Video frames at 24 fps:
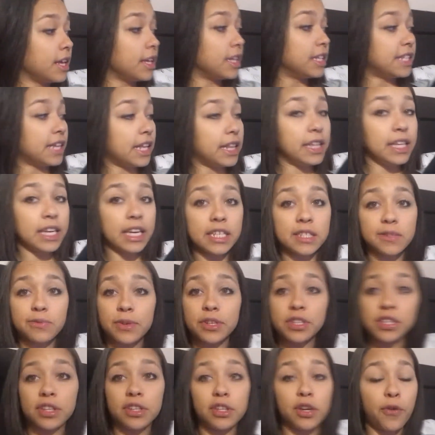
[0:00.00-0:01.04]
telling us what
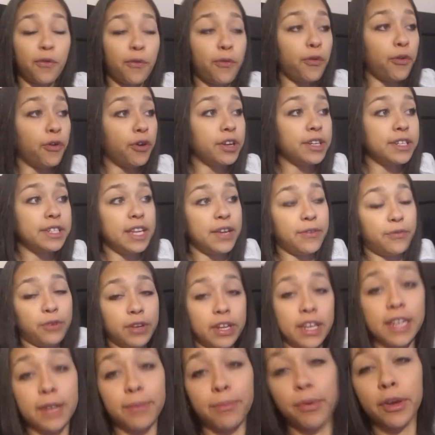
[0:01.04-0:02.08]
to look for, if we
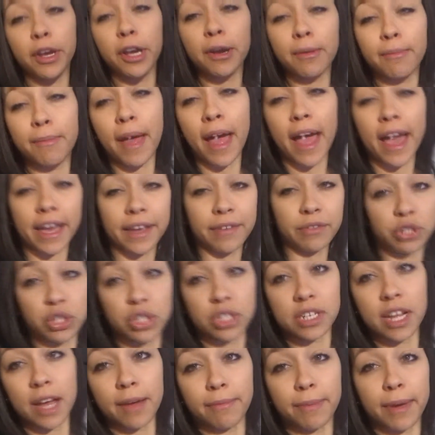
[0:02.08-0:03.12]
need to bring her back, if she's
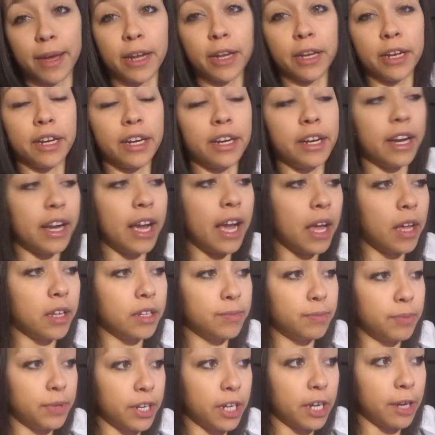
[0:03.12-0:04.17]
not better,
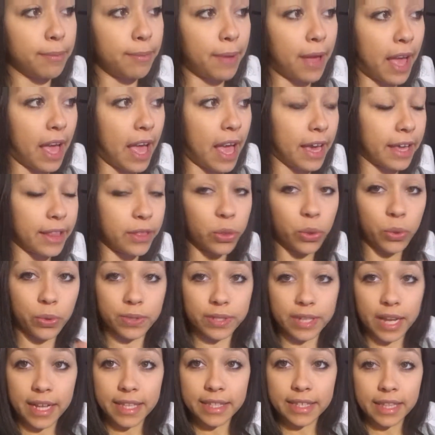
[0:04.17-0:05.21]
bring her back, those
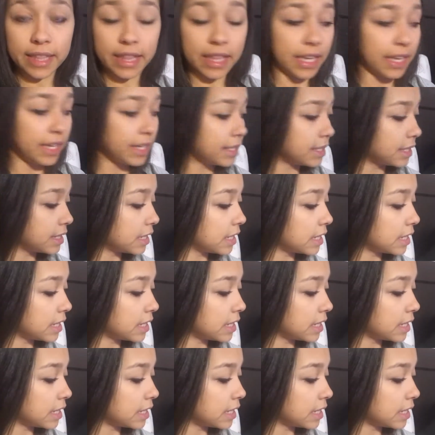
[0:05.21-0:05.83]
kinds of things.